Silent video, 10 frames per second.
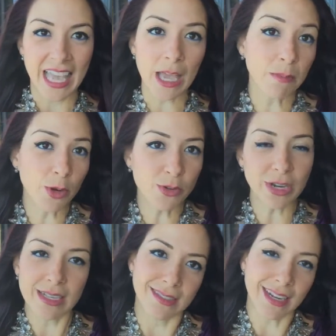And blue
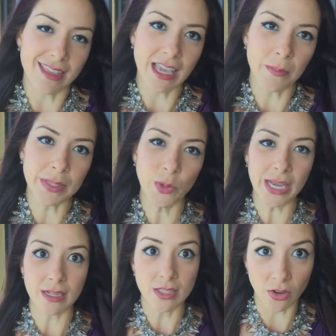greens, anything in
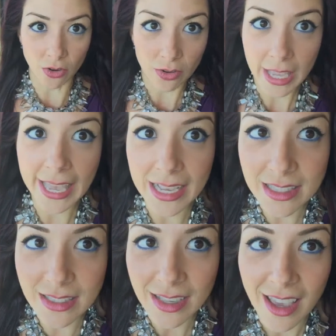between. So
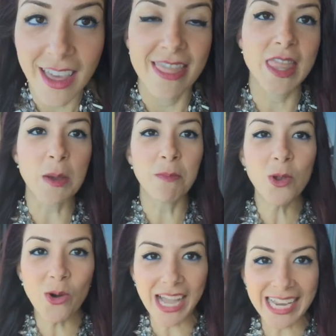hence the
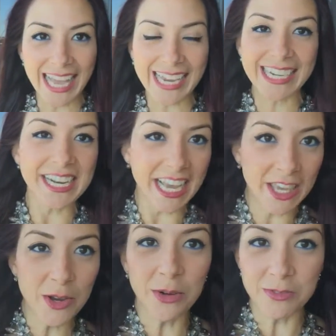blue eyeliner,
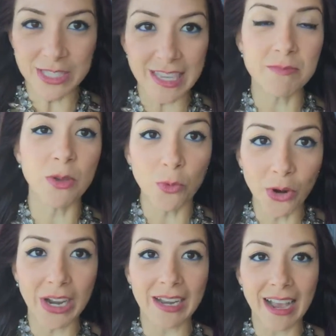and you would have seen me
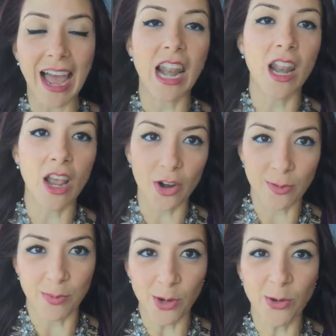wearing a lot
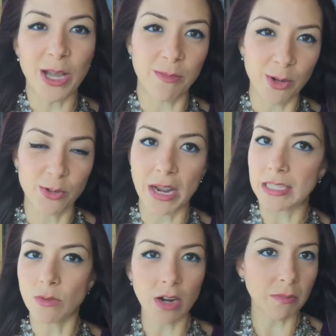of blue and blue
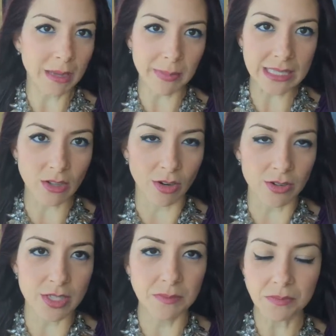greens, one of my best
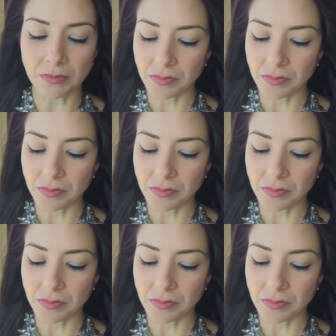colors.